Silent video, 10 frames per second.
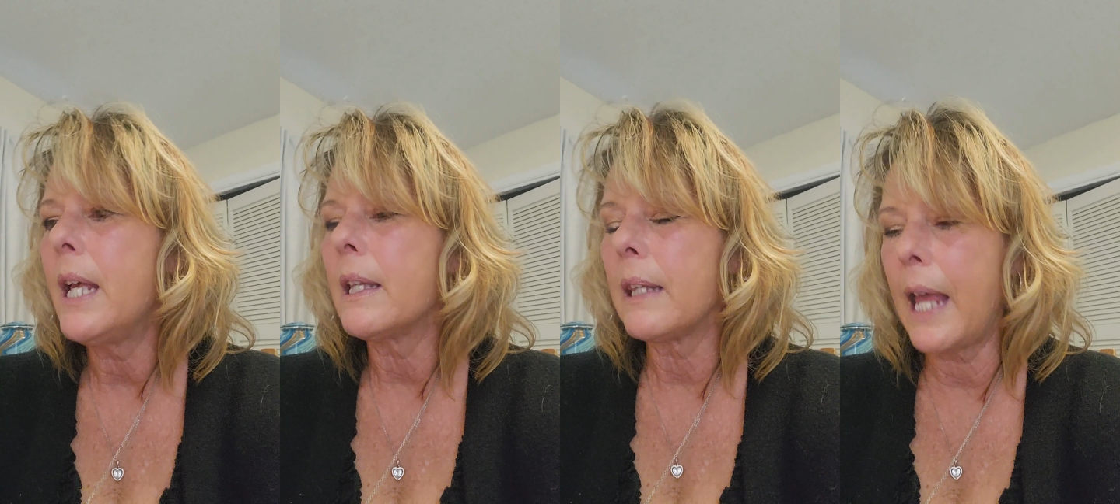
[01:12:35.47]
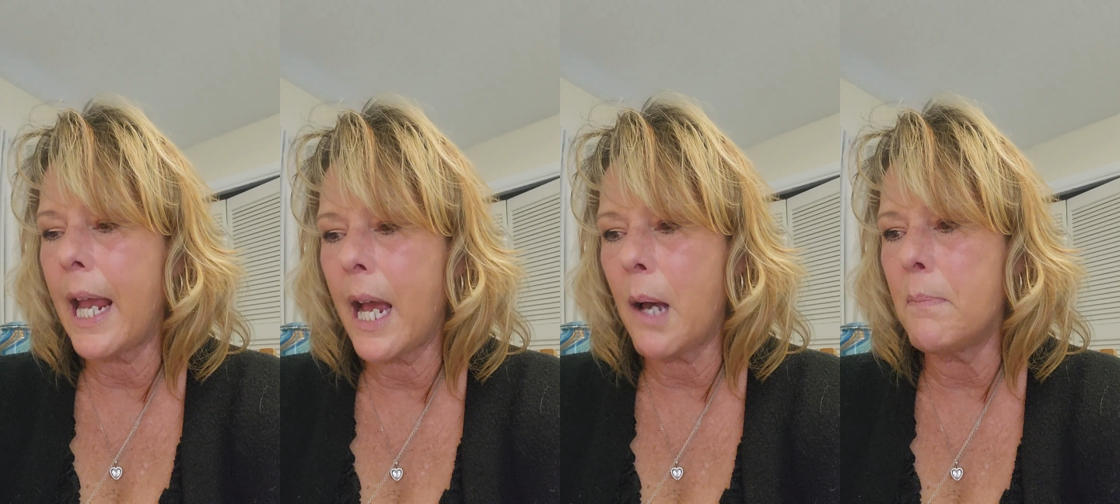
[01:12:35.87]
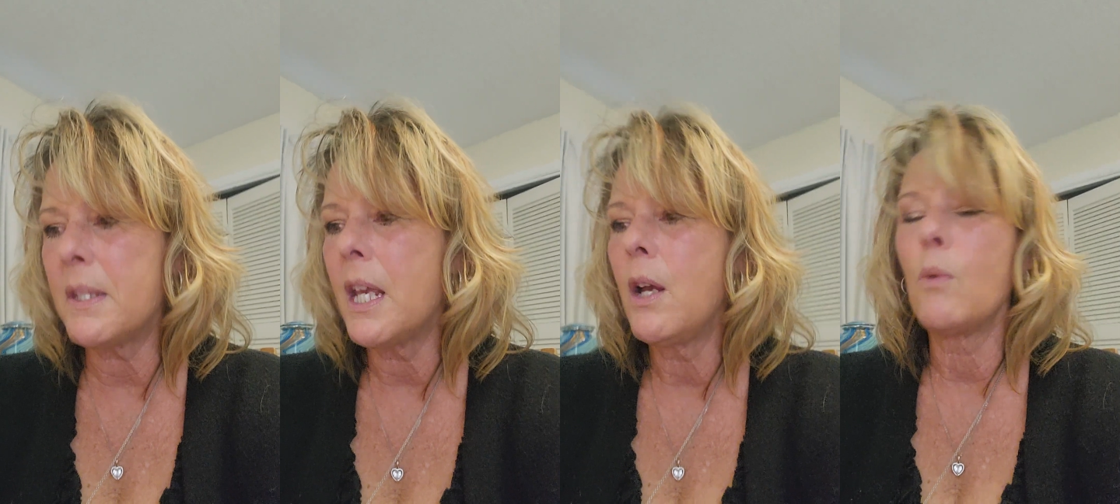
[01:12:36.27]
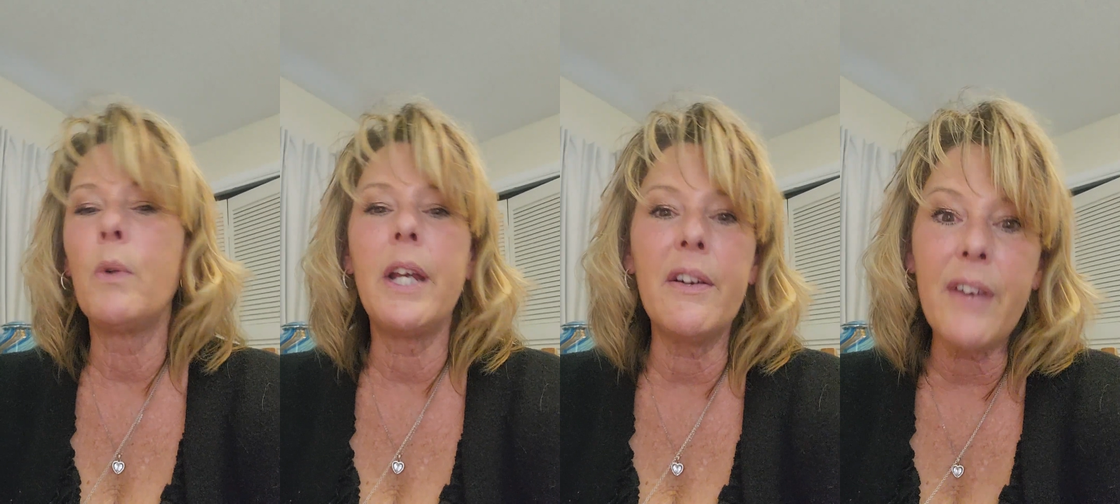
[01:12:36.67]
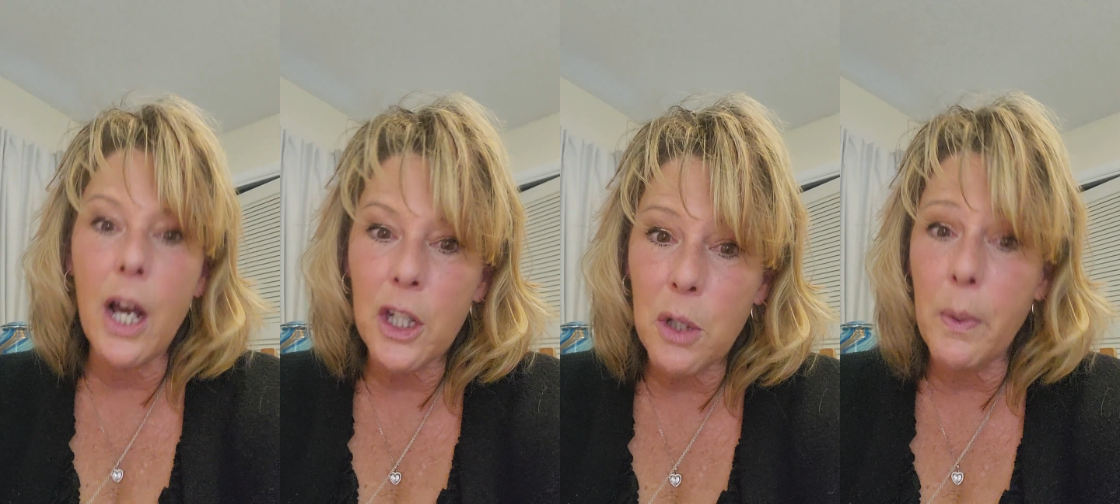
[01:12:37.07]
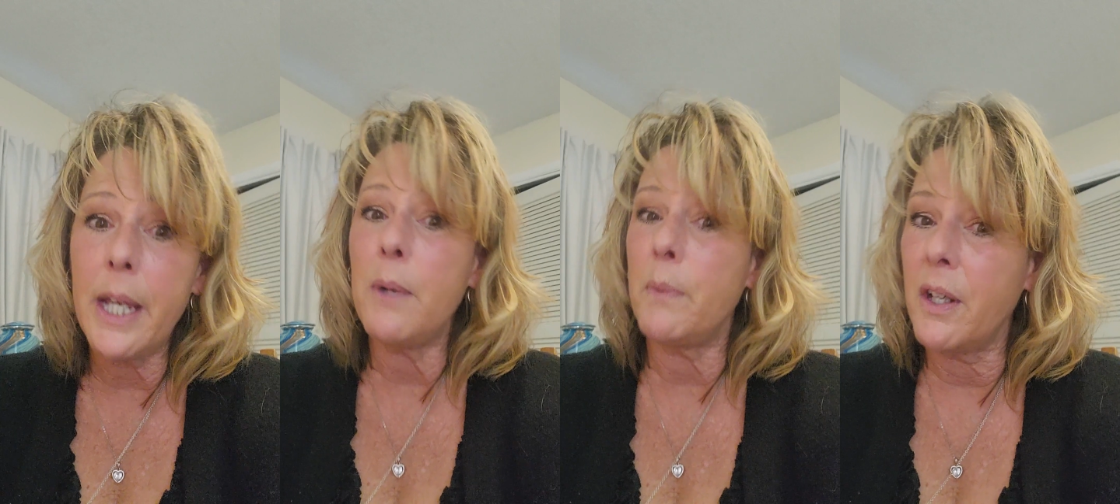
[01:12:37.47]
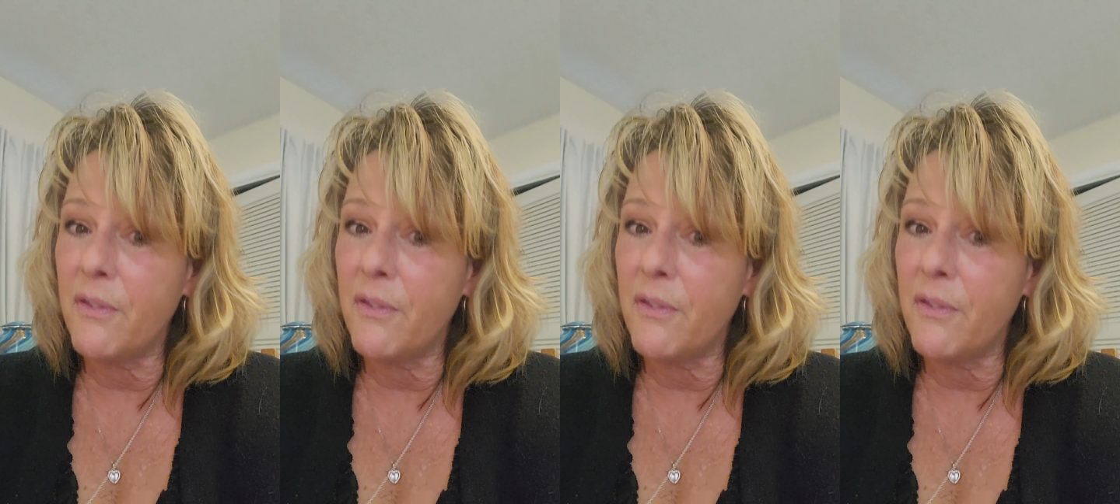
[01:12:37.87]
Labs, reevaluate